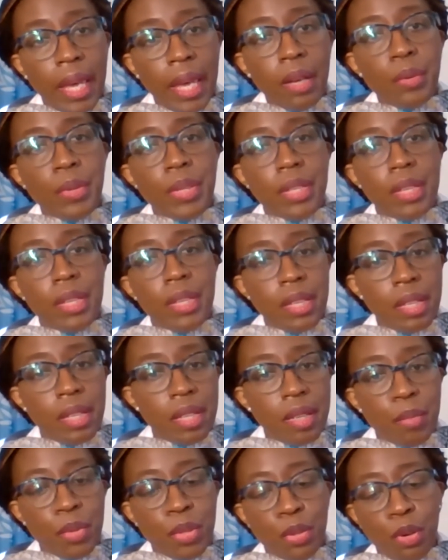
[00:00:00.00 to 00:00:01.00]

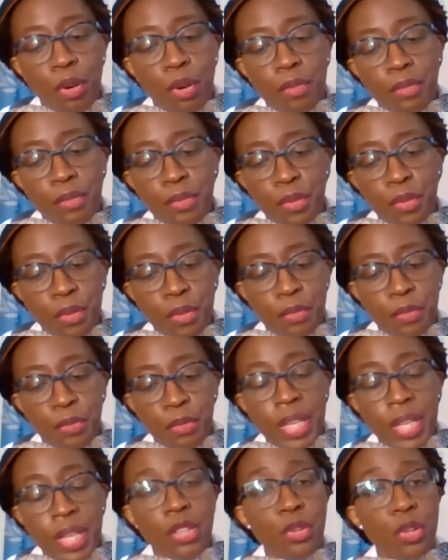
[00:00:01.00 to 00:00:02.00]
ecosystems of sort of
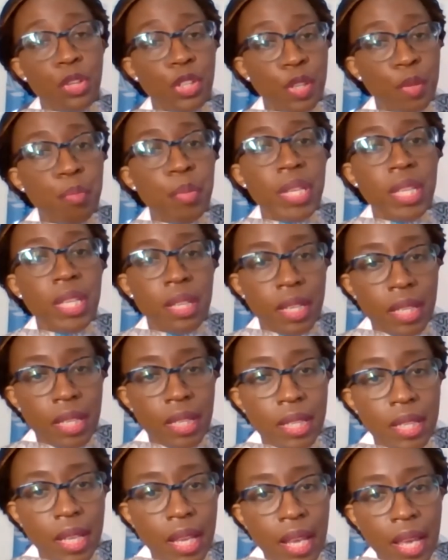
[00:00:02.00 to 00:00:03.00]
research and
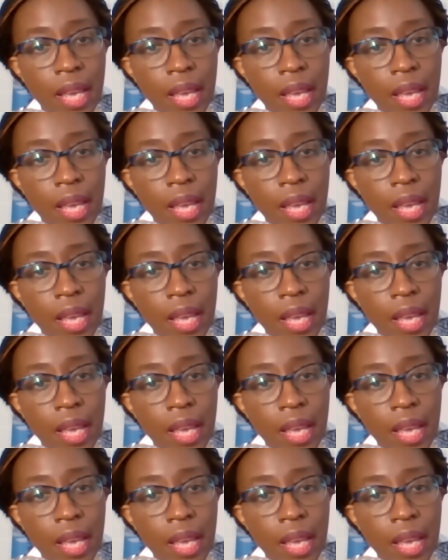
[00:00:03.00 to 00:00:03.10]
business.